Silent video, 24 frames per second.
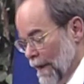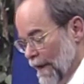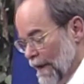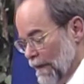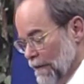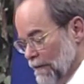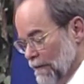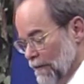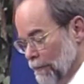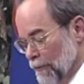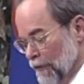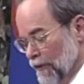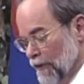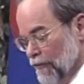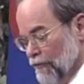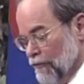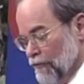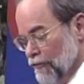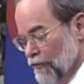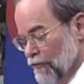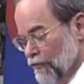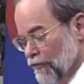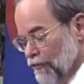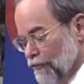A liberty
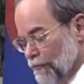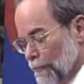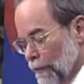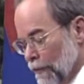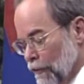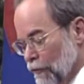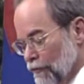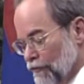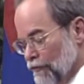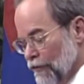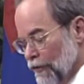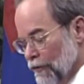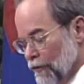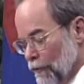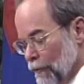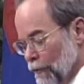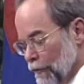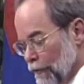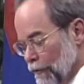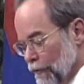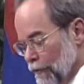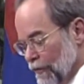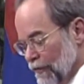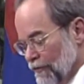to dispose and
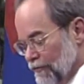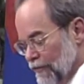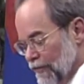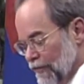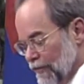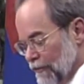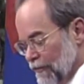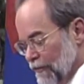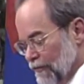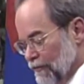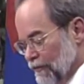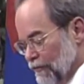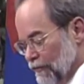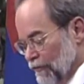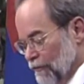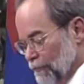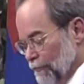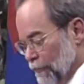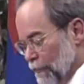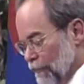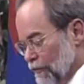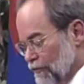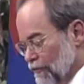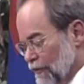order, as he lists, his
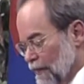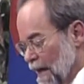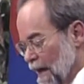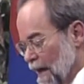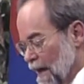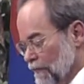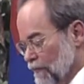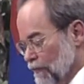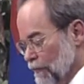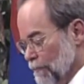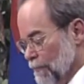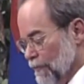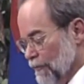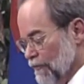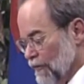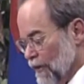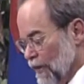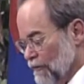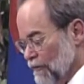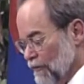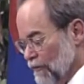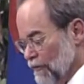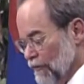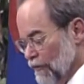person, action,
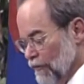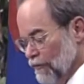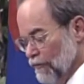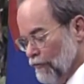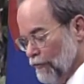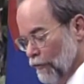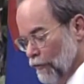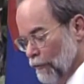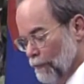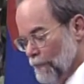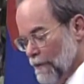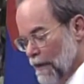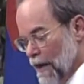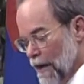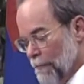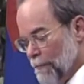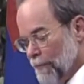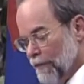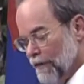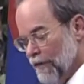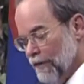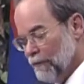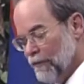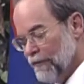possessions, and his whole
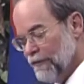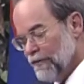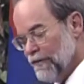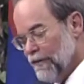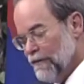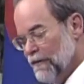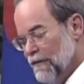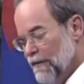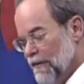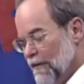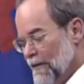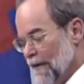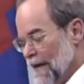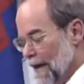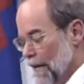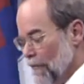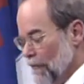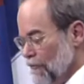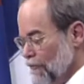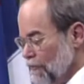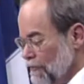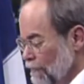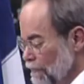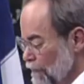property within the
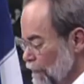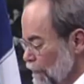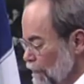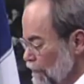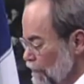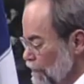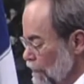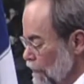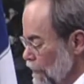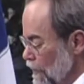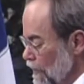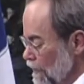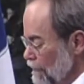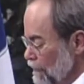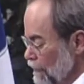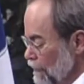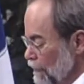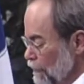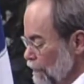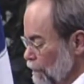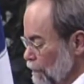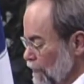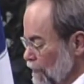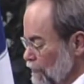allowance of those laws
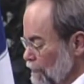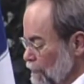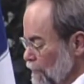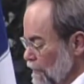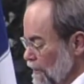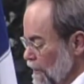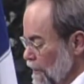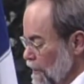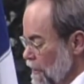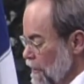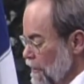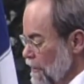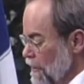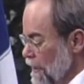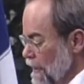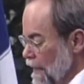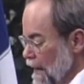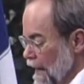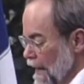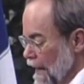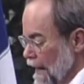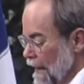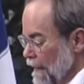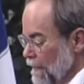under which we are,
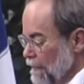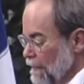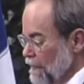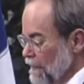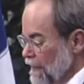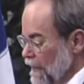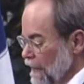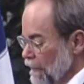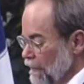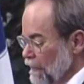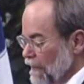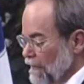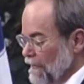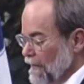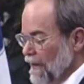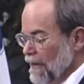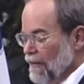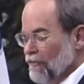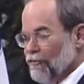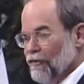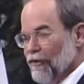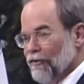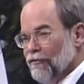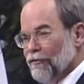and therein,
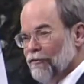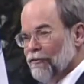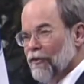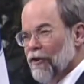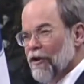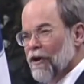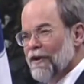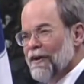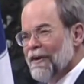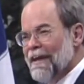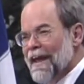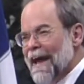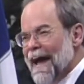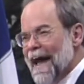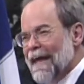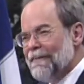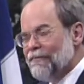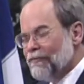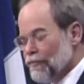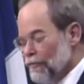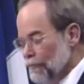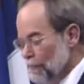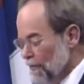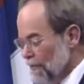that is under law,
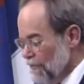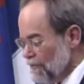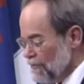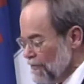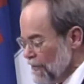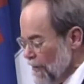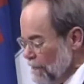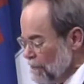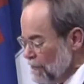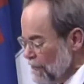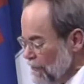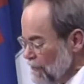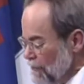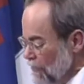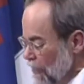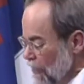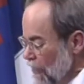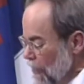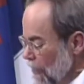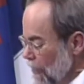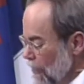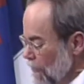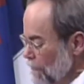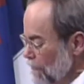not to be subject to
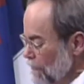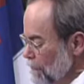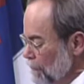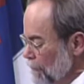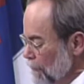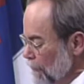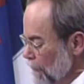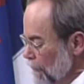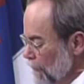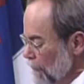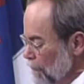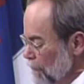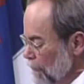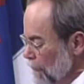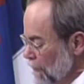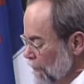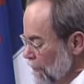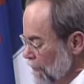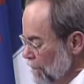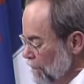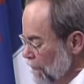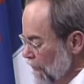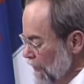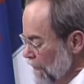arbitrary
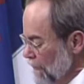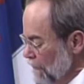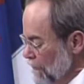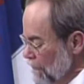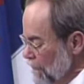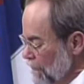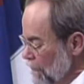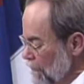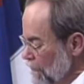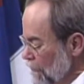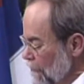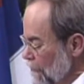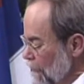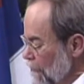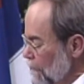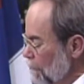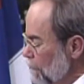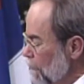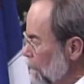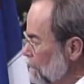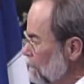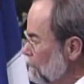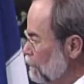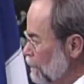will of others
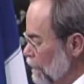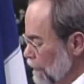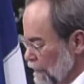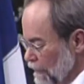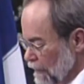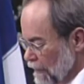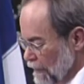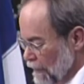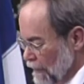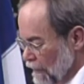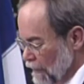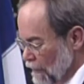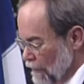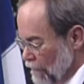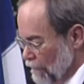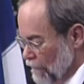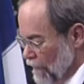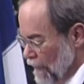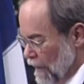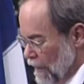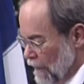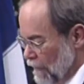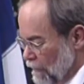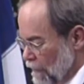but freely
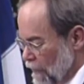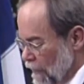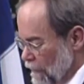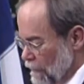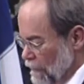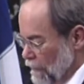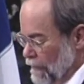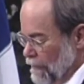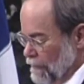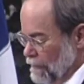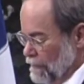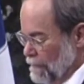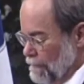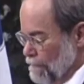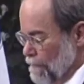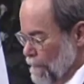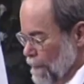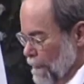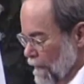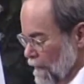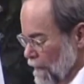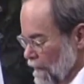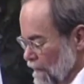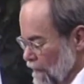follow our own.
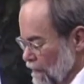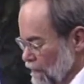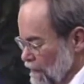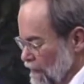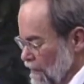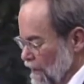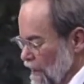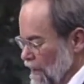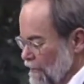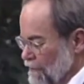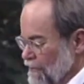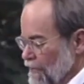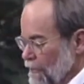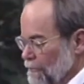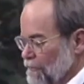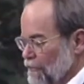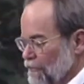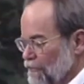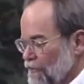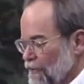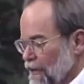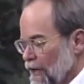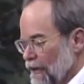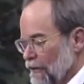His
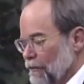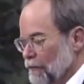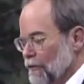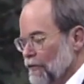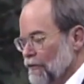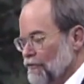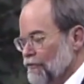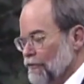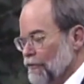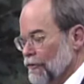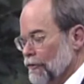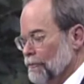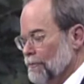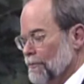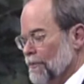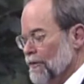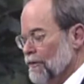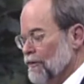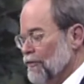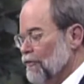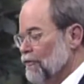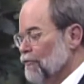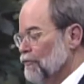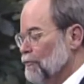concept is not original,
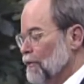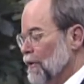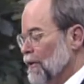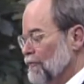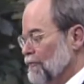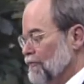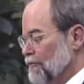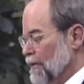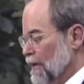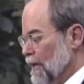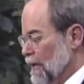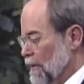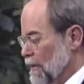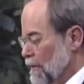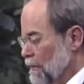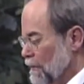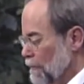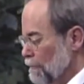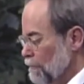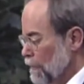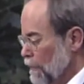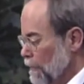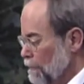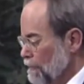but it is well stated.
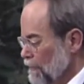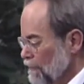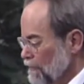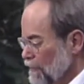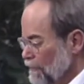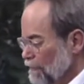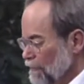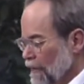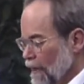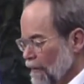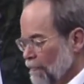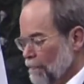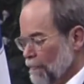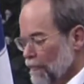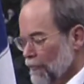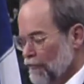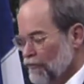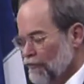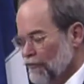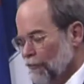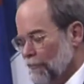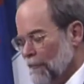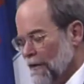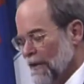The purpose of government
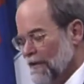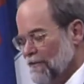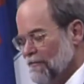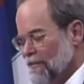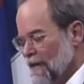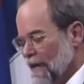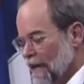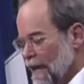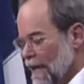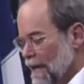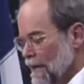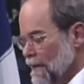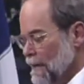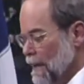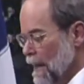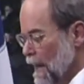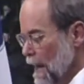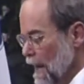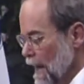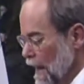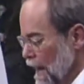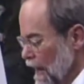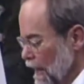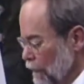is to maintain
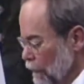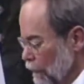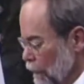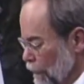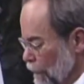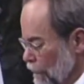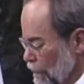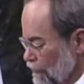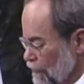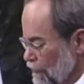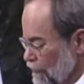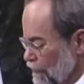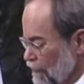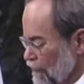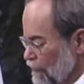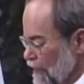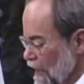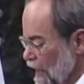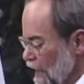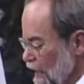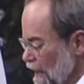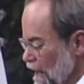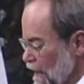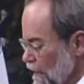an ordered
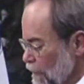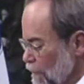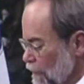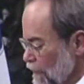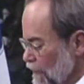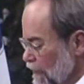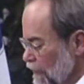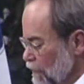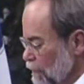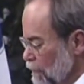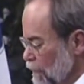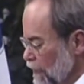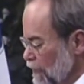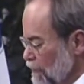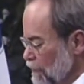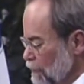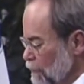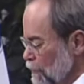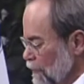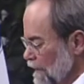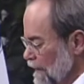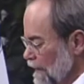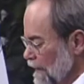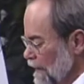society within
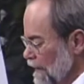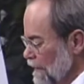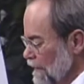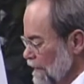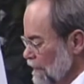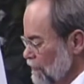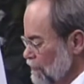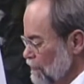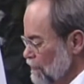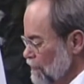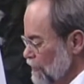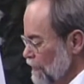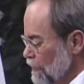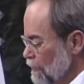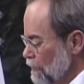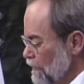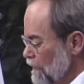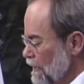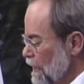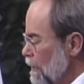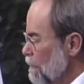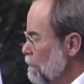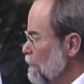which we can each deal with our